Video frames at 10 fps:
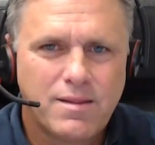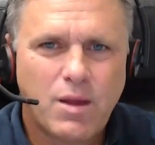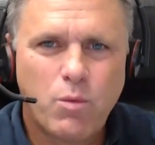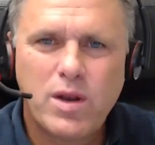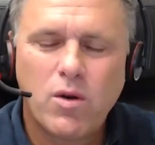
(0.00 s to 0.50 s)

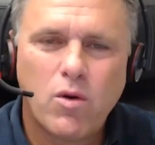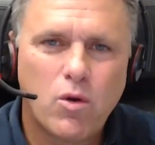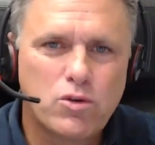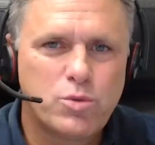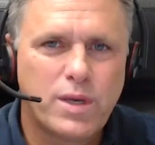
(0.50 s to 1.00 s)
that we don't
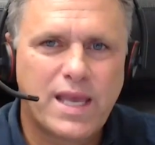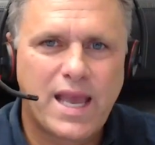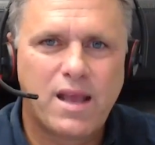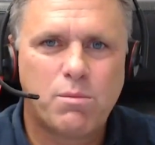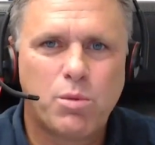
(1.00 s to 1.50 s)
hold you
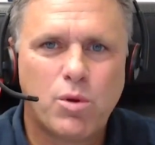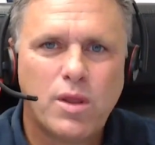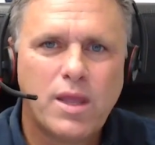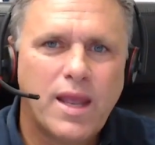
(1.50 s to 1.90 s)
accountable